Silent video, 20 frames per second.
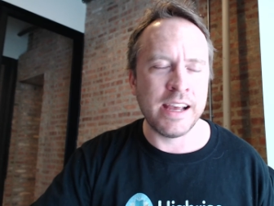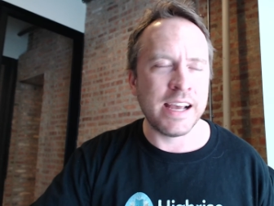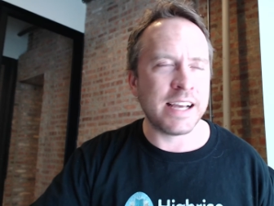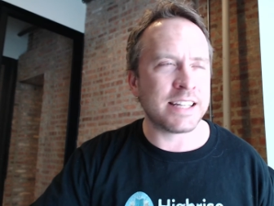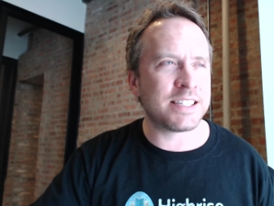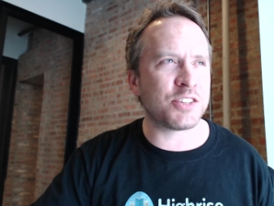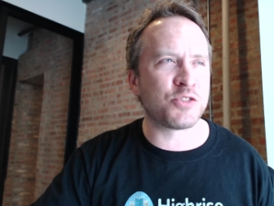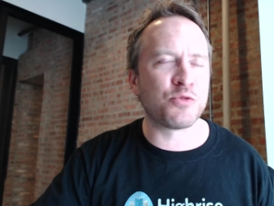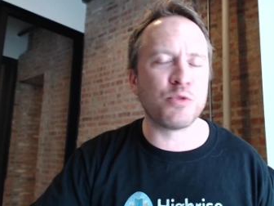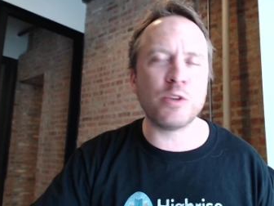
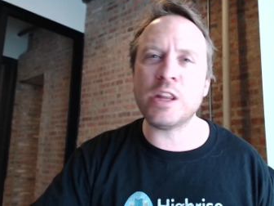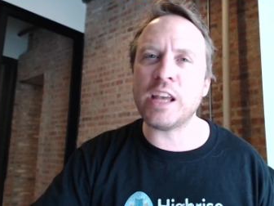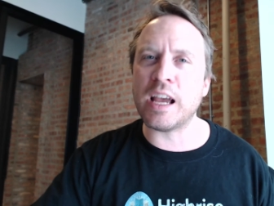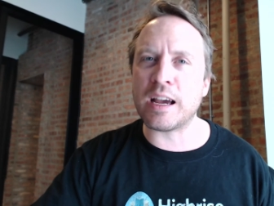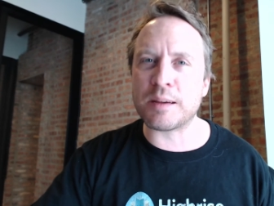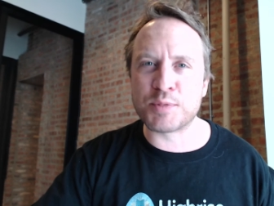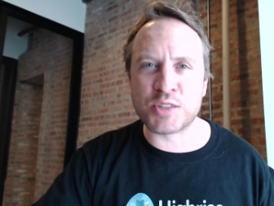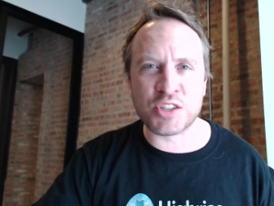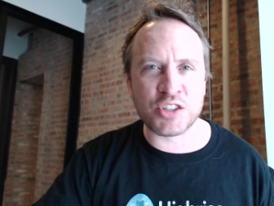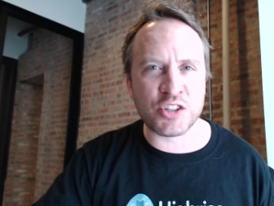It's this really
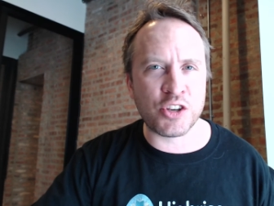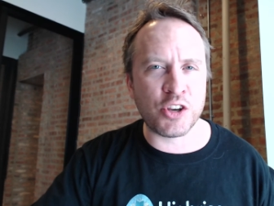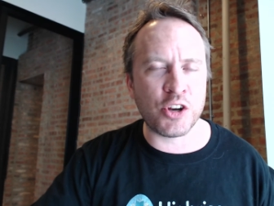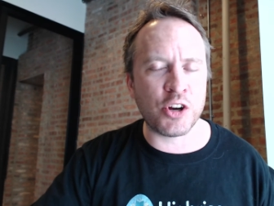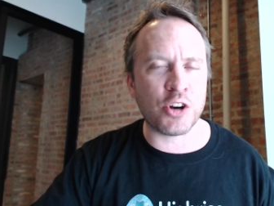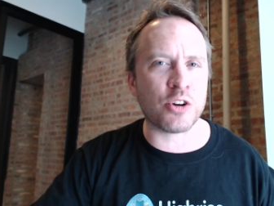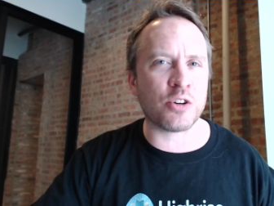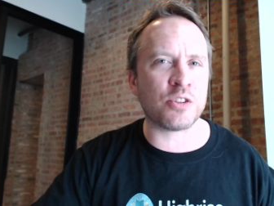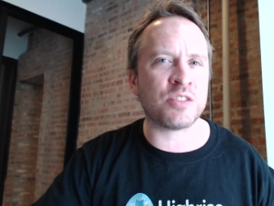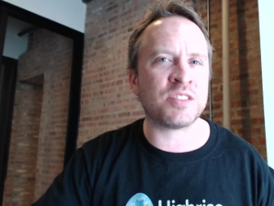
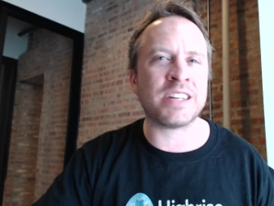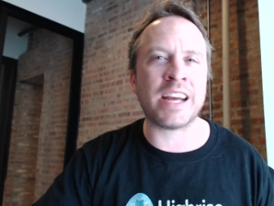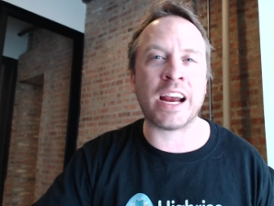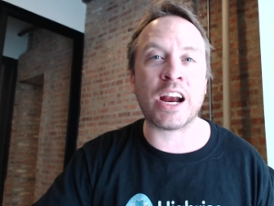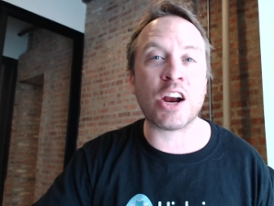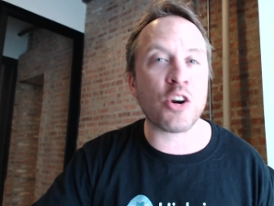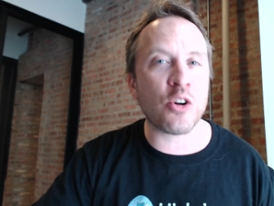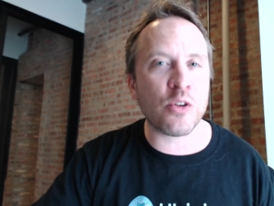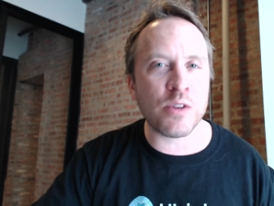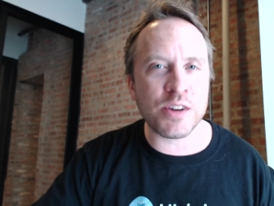obscure
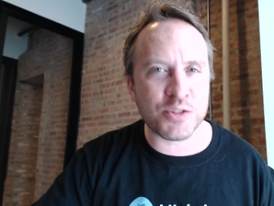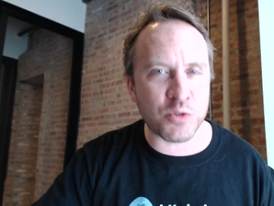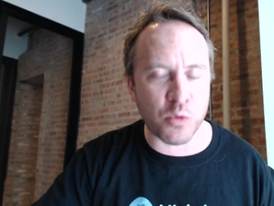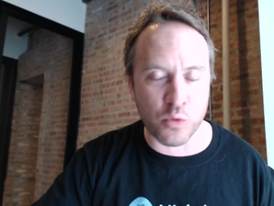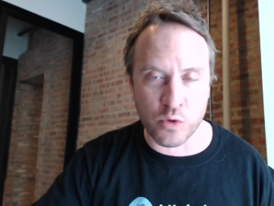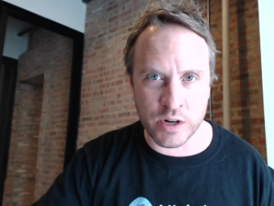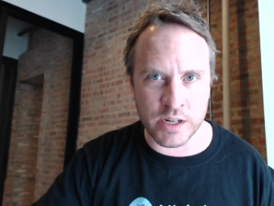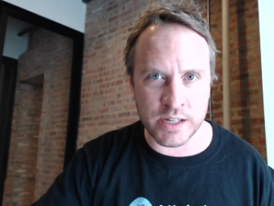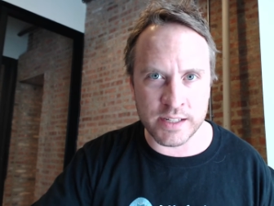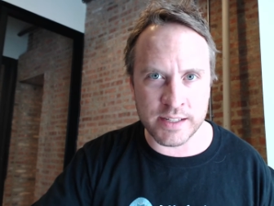terrorist
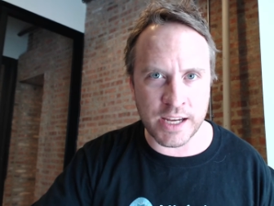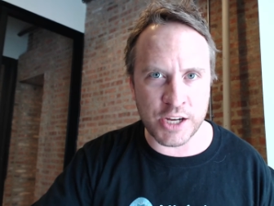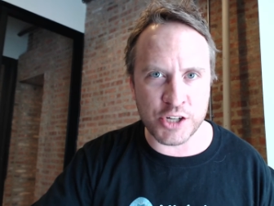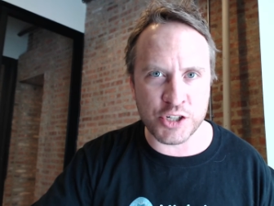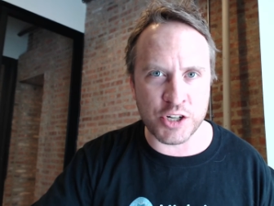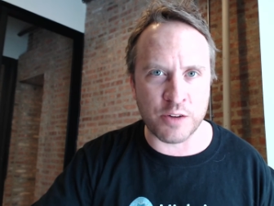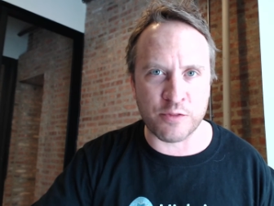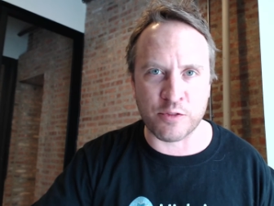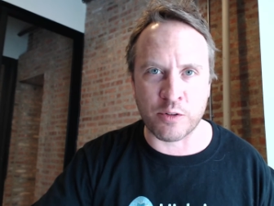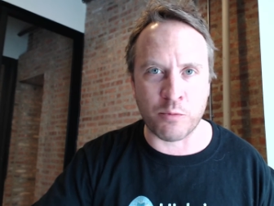
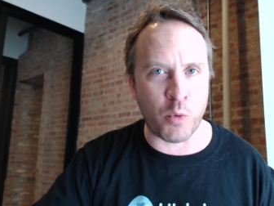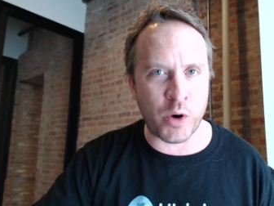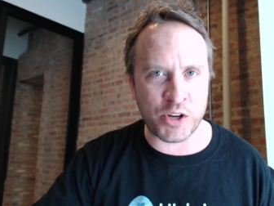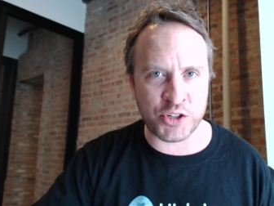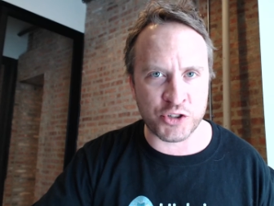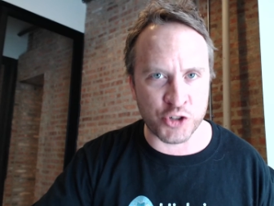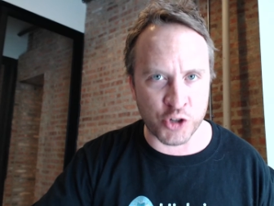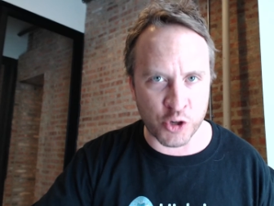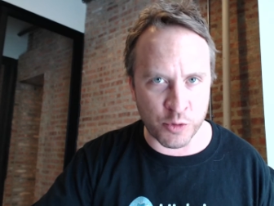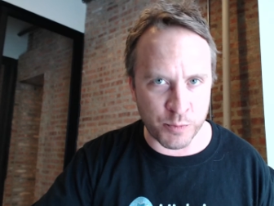organization from
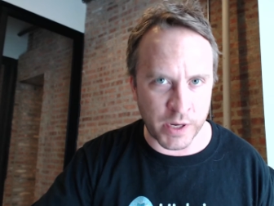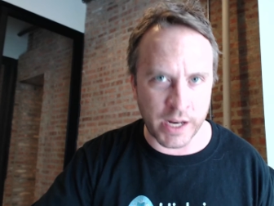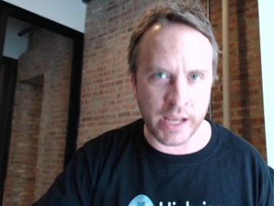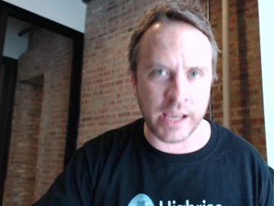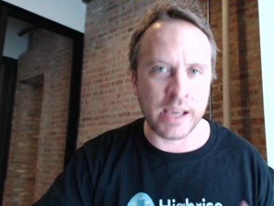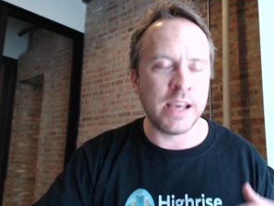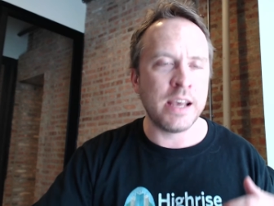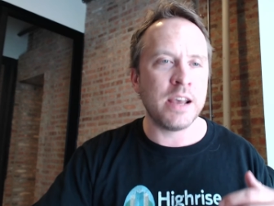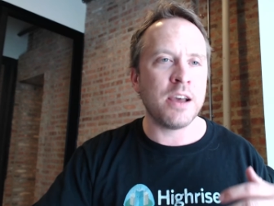West Germany.